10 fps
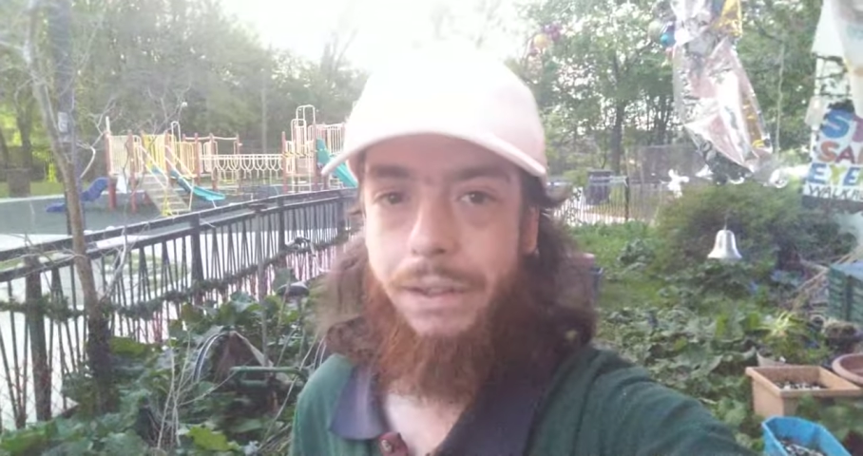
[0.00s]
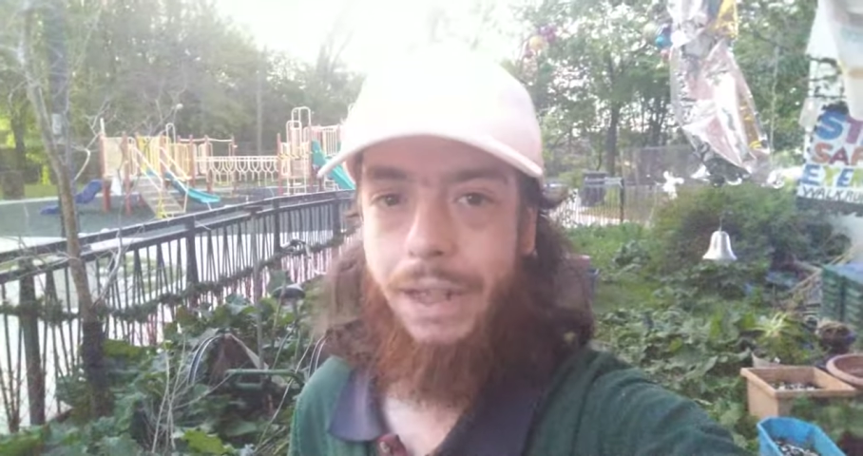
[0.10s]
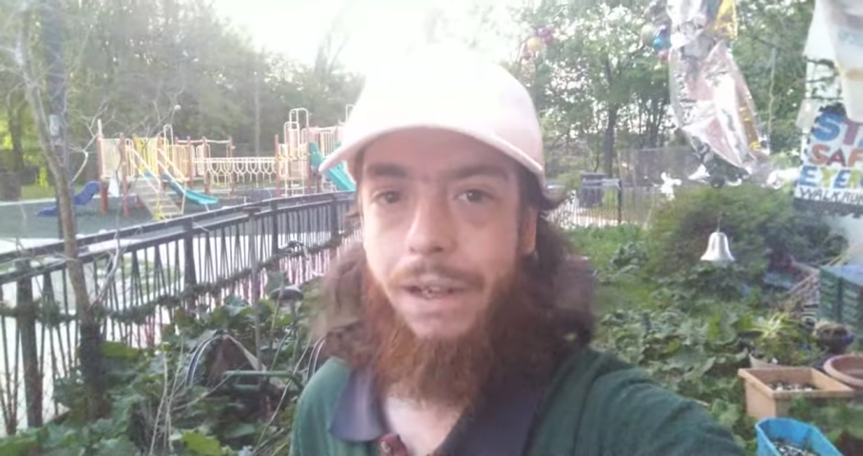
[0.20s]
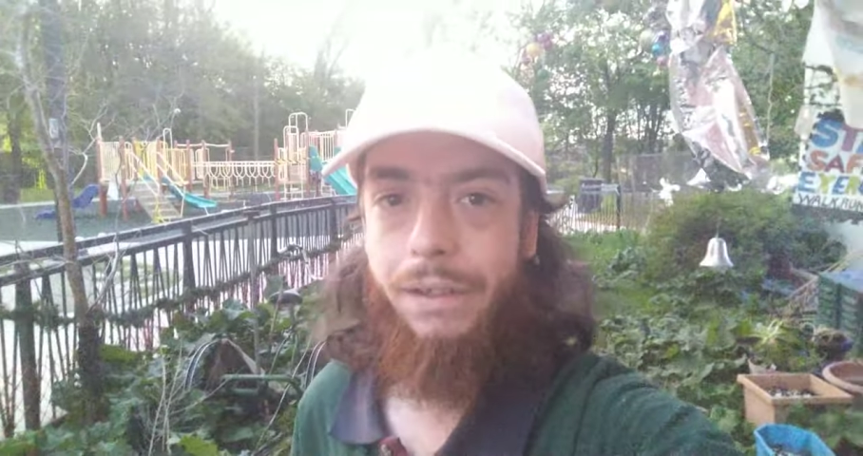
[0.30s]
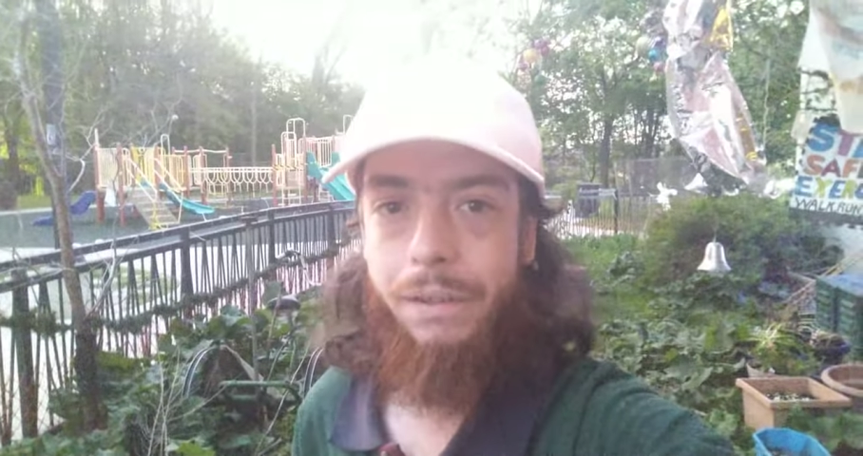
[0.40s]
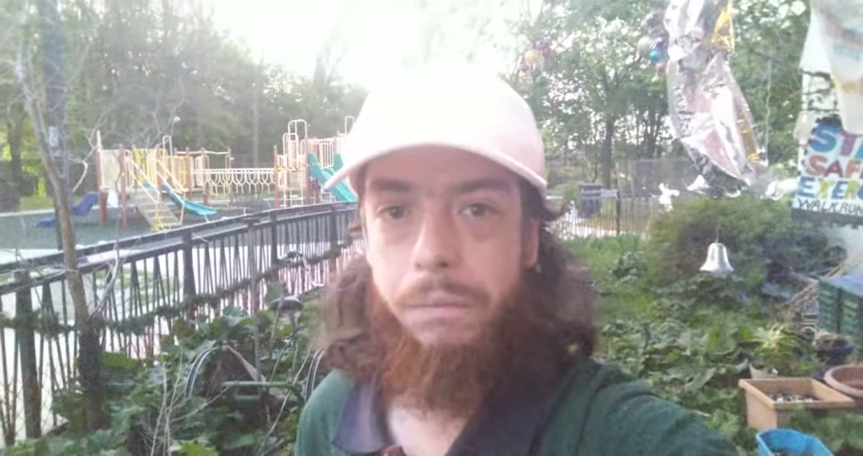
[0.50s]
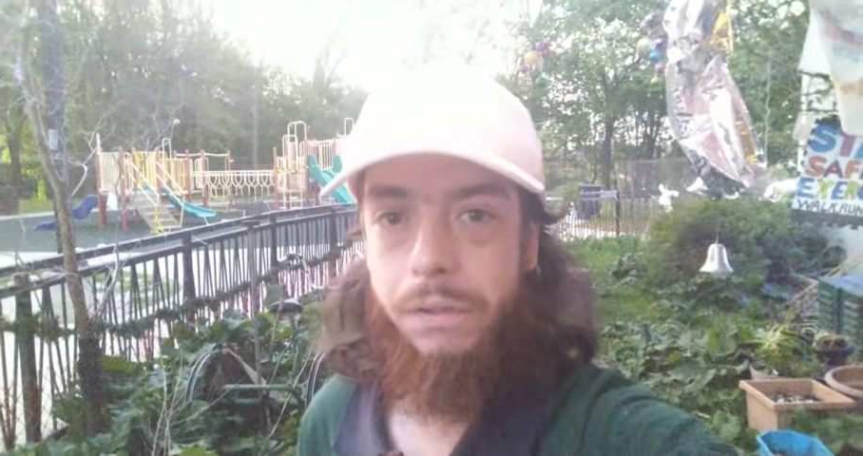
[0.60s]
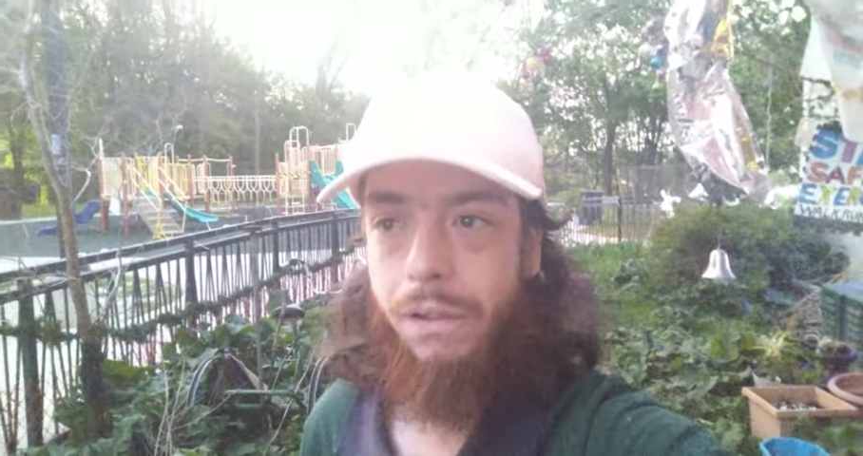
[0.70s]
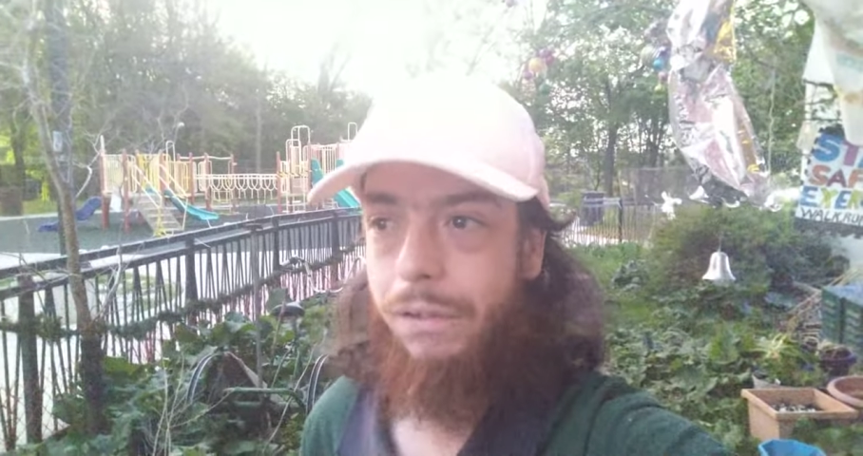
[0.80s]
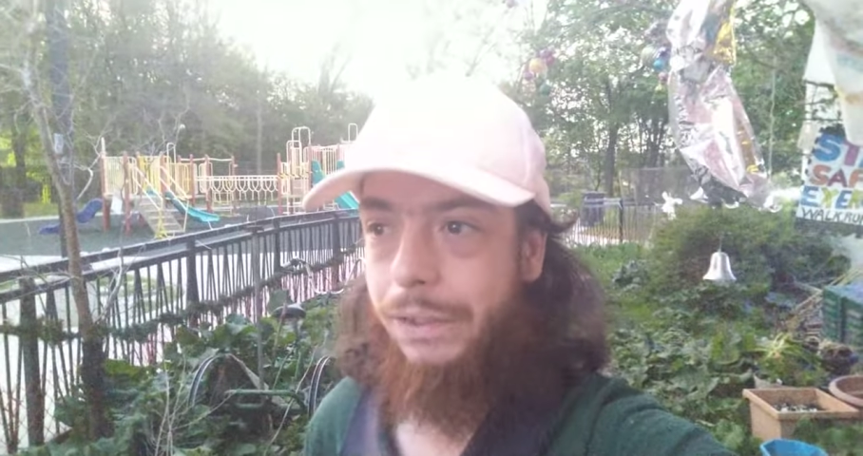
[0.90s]
down and
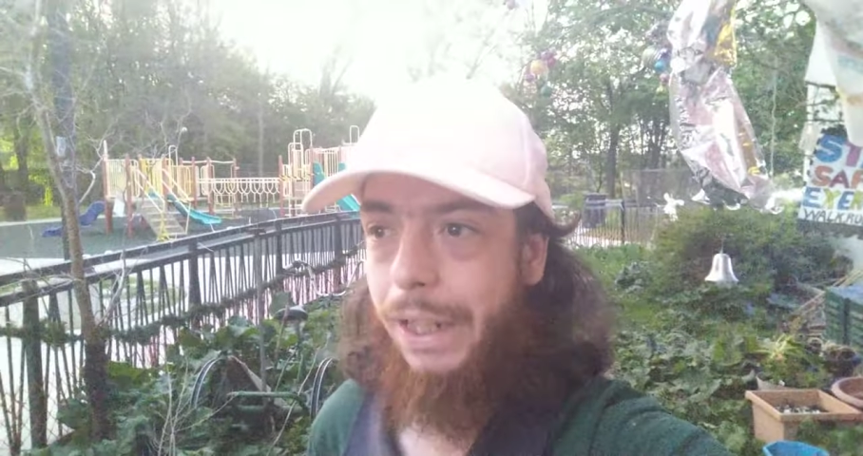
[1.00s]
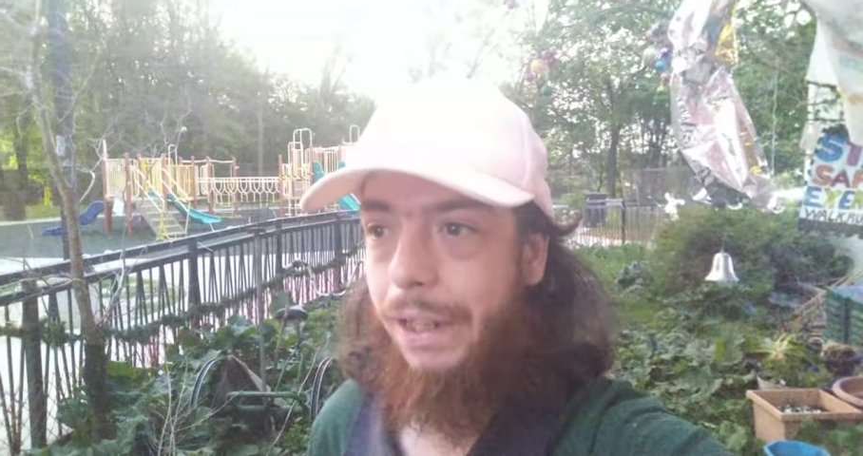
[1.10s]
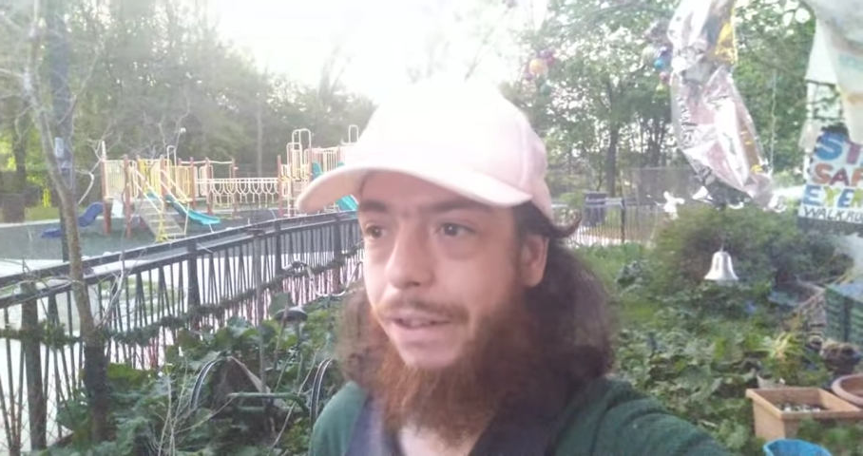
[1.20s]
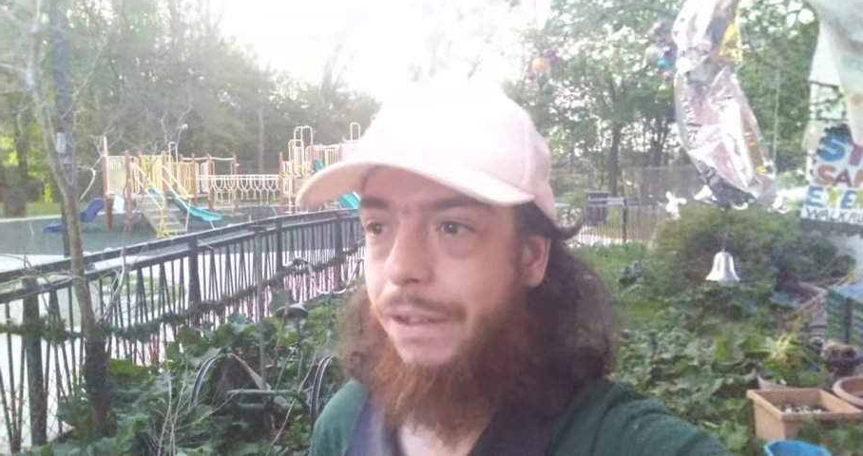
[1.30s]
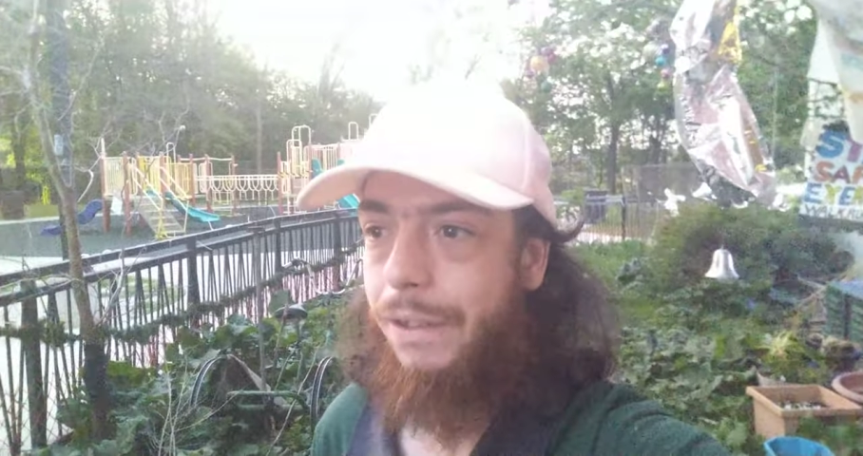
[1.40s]
resolve to that.